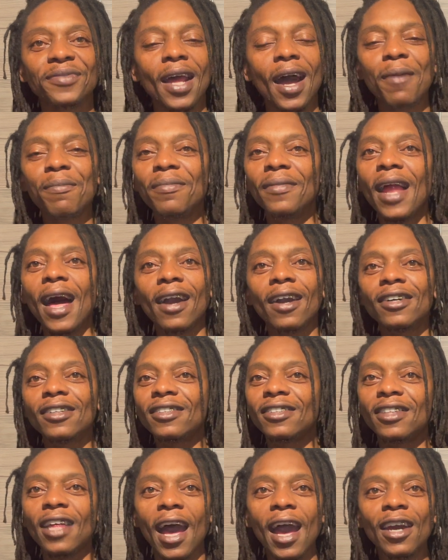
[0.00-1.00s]
I'm like a
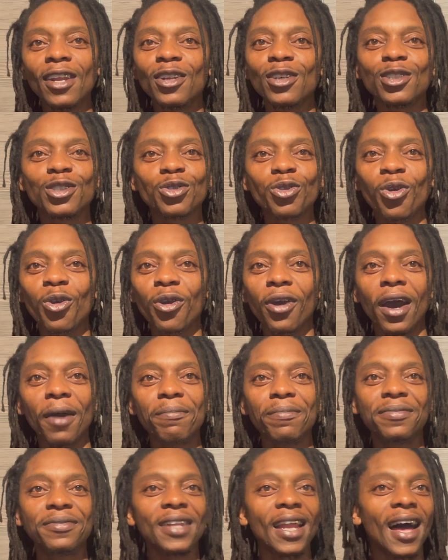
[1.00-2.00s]
dinosaur.
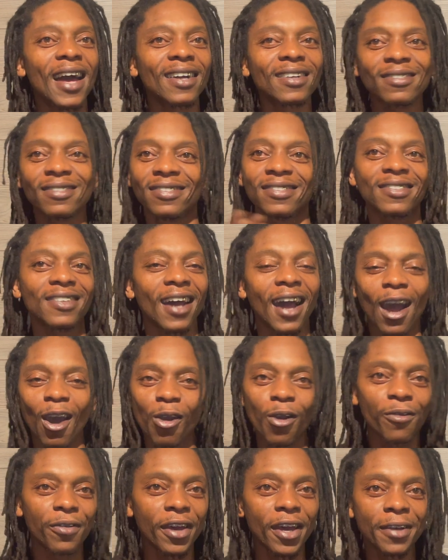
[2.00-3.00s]
I'm like out
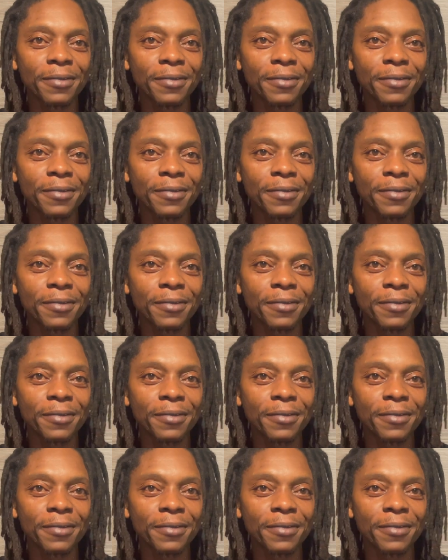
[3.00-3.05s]
of here.